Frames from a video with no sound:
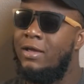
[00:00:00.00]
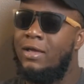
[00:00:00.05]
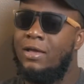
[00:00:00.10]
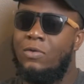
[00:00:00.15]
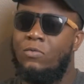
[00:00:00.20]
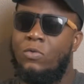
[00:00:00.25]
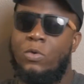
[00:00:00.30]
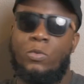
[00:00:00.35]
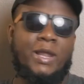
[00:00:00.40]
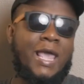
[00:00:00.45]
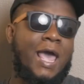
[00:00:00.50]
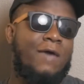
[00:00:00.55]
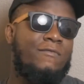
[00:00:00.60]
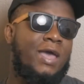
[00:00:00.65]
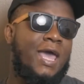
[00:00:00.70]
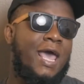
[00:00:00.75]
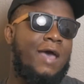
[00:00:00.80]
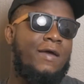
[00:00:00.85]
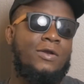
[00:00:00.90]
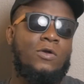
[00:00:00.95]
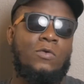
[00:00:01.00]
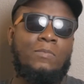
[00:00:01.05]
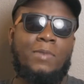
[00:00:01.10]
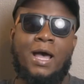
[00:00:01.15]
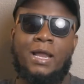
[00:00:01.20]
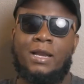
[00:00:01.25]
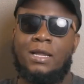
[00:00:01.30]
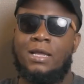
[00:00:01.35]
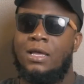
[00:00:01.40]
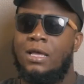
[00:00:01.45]
But we haven't had
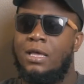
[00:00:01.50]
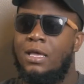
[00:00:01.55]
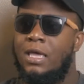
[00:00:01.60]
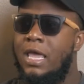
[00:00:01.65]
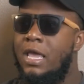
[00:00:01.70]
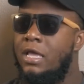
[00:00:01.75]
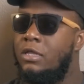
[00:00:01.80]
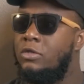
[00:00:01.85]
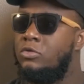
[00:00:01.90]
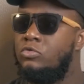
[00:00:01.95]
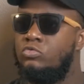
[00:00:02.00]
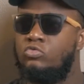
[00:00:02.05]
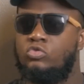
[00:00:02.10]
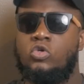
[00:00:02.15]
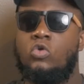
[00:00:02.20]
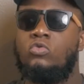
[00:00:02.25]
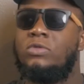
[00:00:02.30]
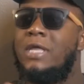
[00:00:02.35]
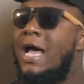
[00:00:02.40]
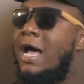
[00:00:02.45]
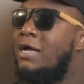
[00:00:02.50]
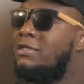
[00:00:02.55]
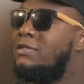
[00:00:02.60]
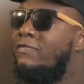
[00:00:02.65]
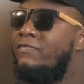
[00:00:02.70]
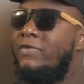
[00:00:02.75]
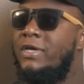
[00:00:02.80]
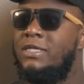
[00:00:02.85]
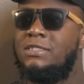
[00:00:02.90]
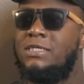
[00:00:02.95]
nobody in
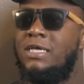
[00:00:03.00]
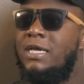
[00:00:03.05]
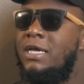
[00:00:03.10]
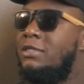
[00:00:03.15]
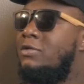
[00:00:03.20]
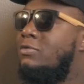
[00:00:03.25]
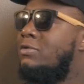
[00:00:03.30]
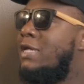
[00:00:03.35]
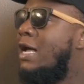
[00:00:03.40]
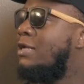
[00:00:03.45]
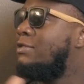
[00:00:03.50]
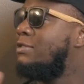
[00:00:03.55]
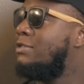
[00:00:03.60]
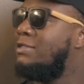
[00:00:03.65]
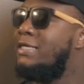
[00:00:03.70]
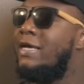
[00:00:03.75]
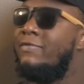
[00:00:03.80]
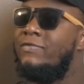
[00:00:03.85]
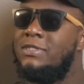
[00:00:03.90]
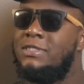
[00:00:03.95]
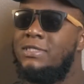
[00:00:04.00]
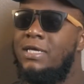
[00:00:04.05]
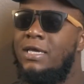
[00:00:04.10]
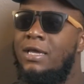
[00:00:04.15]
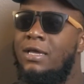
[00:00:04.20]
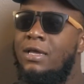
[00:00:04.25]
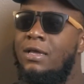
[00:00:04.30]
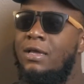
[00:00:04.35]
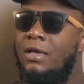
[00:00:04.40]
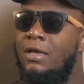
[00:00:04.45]
2015,
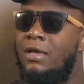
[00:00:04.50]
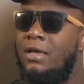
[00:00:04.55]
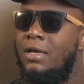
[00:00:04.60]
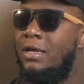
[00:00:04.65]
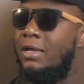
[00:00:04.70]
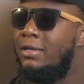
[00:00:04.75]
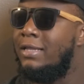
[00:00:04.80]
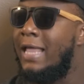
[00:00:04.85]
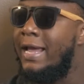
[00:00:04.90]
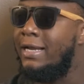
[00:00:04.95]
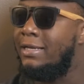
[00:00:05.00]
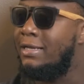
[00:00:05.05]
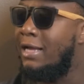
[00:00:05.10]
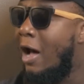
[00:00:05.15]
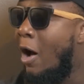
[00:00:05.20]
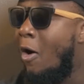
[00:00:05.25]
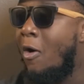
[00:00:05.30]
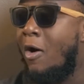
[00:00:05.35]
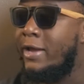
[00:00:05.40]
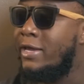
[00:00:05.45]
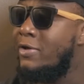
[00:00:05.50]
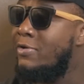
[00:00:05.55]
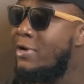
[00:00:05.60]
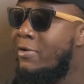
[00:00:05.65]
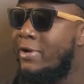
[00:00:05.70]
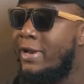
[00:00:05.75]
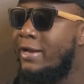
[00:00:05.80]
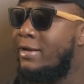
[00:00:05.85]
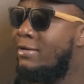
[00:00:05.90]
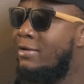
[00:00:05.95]
2017, like, all
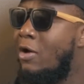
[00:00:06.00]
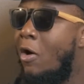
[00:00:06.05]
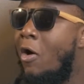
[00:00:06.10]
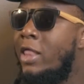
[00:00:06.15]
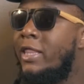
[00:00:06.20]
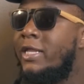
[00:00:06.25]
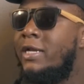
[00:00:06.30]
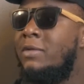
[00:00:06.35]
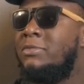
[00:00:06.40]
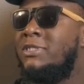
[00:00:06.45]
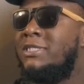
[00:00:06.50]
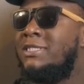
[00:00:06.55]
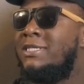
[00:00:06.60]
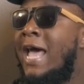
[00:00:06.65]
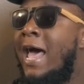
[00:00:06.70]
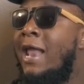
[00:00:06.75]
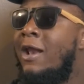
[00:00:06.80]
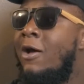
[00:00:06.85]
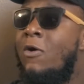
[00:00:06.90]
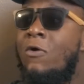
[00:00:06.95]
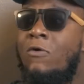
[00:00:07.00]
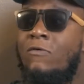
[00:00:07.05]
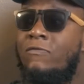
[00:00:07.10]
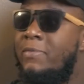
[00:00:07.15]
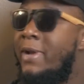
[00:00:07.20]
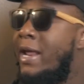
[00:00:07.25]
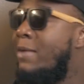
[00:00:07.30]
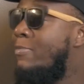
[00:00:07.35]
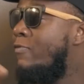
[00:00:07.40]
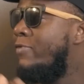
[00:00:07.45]
of them just got on from
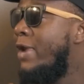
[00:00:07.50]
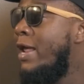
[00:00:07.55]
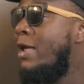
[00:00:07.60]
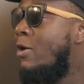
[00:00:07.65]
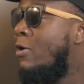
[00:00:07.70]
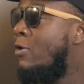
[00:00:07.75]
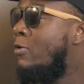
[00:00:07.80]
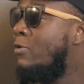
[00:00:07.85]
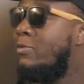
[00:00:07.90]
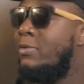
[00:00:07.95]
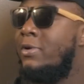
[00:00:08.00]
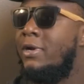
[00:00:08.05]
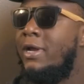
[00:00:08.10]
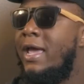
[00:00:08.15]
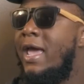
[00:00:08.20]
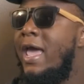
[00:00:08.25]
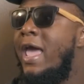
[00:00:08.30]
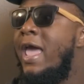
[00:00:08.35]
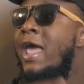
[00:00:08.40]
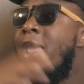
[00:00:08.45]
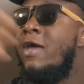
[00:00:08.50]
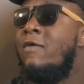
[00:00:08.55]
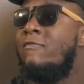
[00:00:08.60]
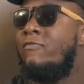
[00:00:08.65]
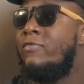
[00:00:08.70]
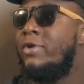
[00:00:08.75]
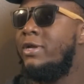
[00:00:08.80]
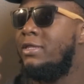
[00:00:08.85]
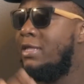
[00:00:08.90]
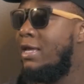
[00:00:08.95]
their movie. They own
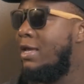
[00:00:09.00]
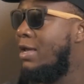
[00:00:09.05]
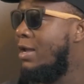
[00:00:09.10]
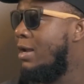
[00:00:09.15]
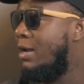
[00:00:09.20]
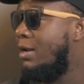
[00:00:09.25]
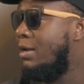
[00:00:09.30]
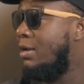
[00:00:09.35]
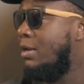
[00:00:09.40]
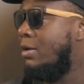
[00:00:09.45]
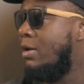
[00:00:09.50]
everything.